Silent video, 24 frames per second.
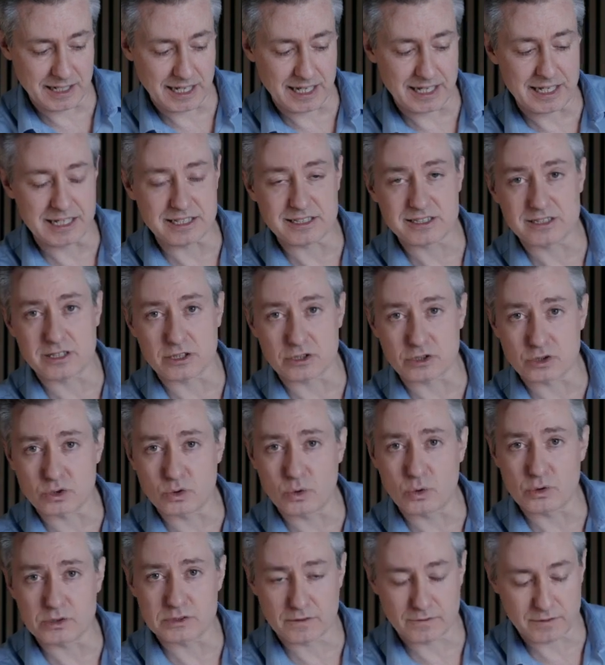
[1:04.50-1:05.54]
that is the
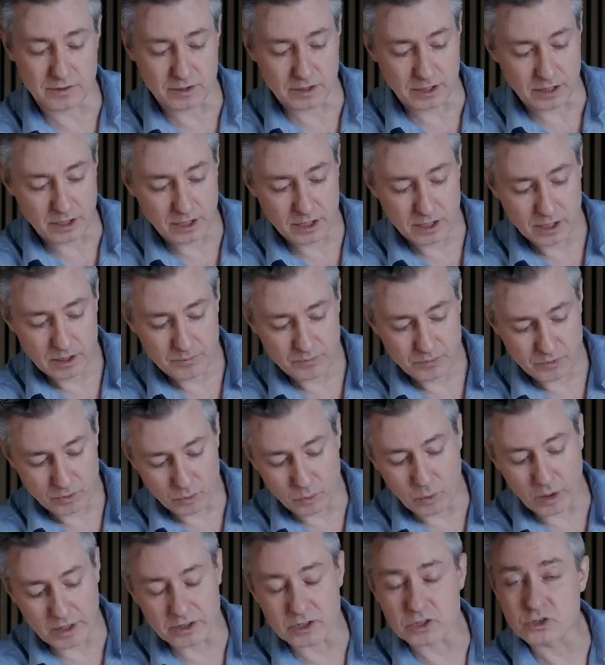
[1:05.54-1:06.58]
source of
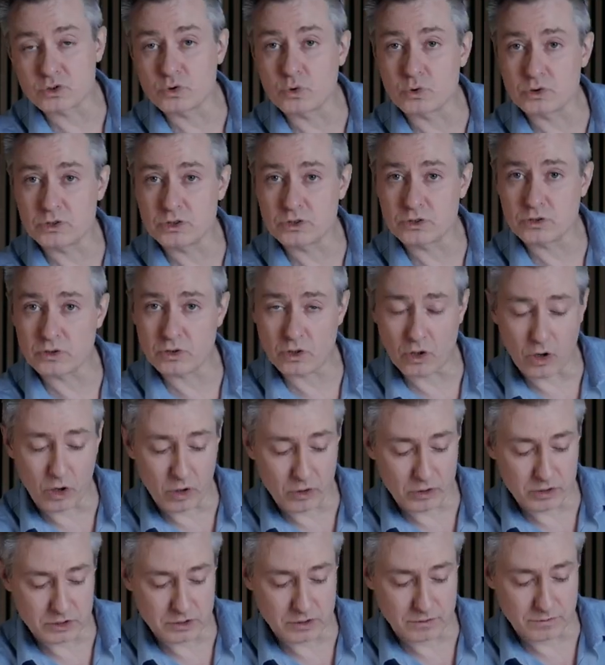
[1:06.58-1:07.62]
one of the sources of the
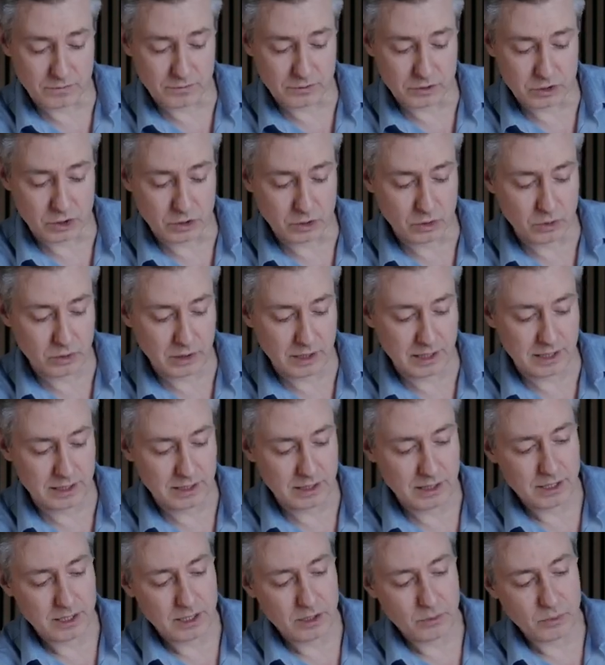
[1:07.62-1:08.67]
hotness of Cholula.
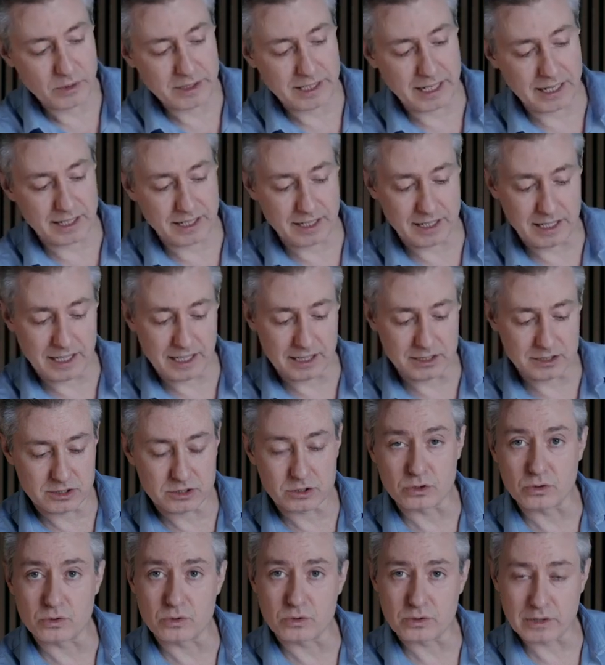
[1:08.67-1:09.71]
We get it
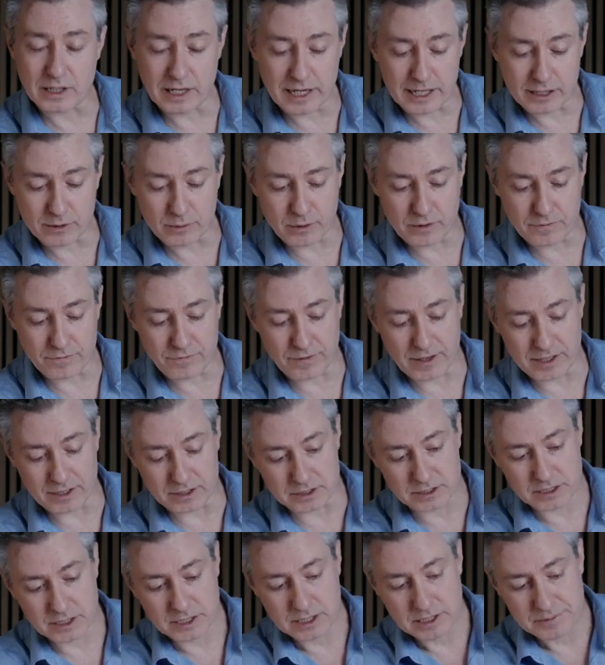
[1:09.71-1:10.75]
into the liquid phase.
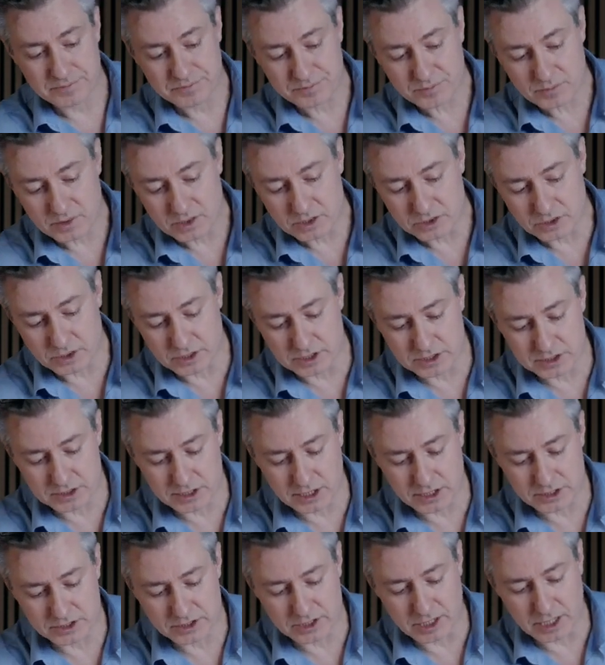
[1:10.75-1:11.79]
So this is our
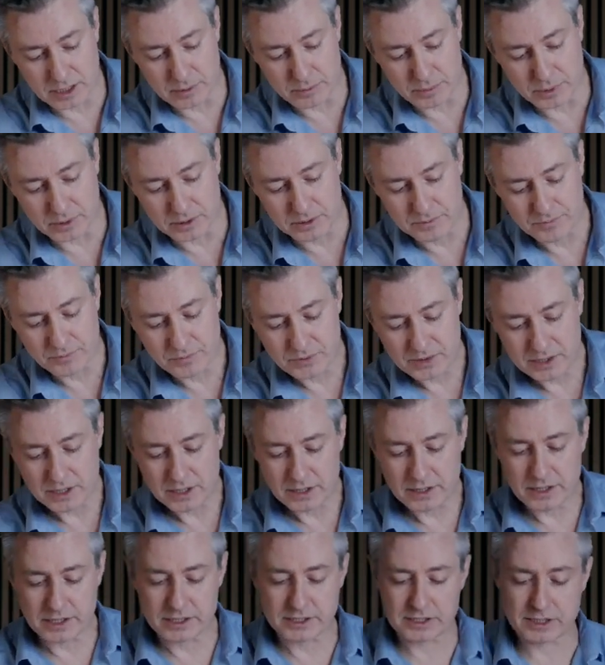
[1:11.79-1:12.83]
sample.
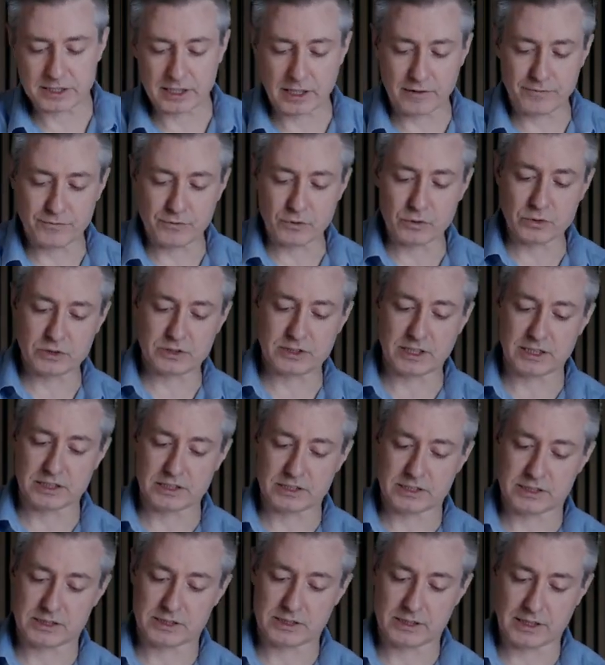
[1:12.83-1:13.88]
This is our food
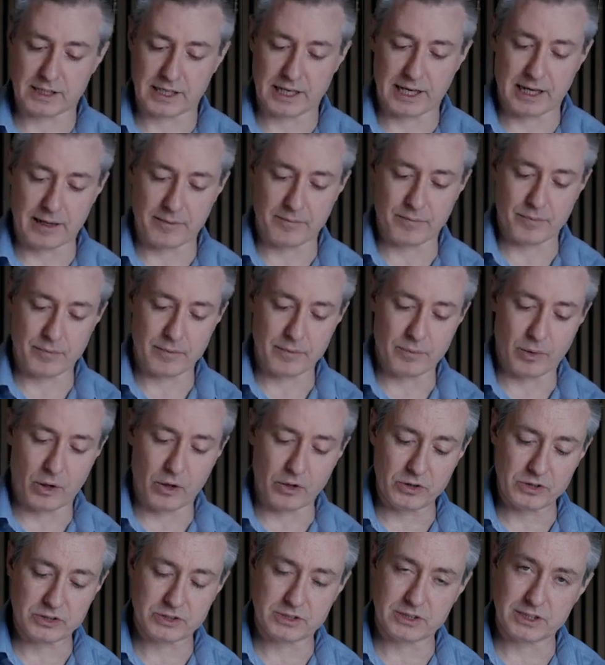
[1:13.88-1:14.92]
sense
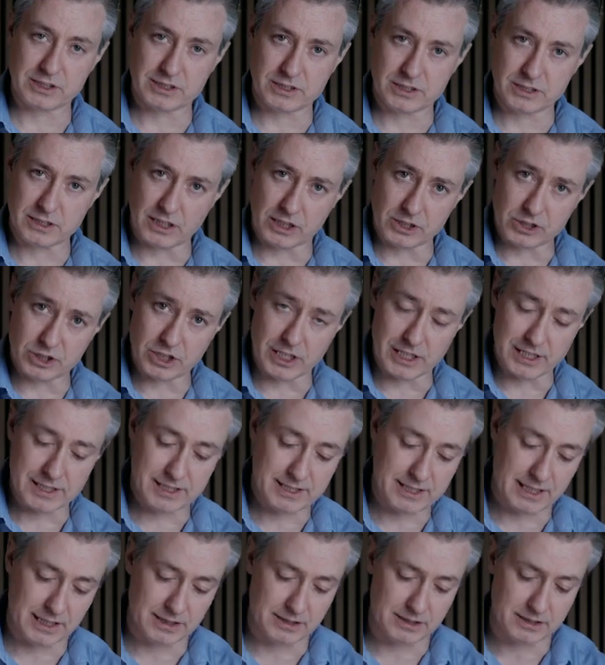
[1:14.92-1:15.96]
box. This is our chili
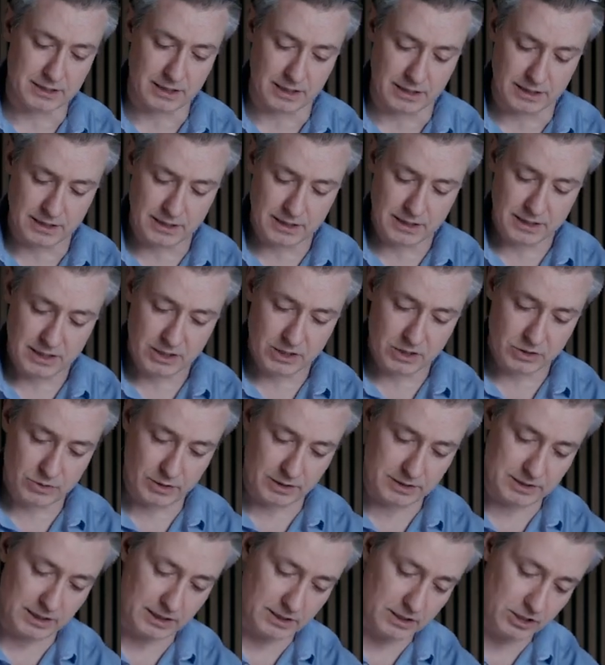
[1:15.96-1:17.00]
sensor. So I
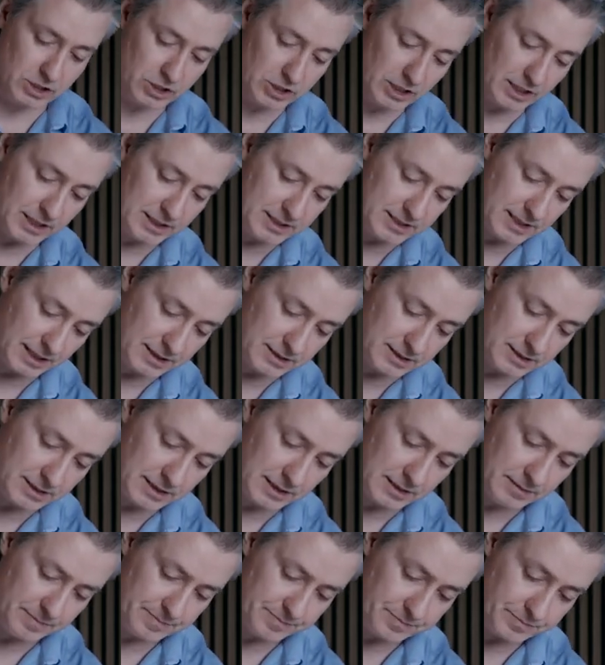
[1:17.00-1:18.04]
take the chili sensor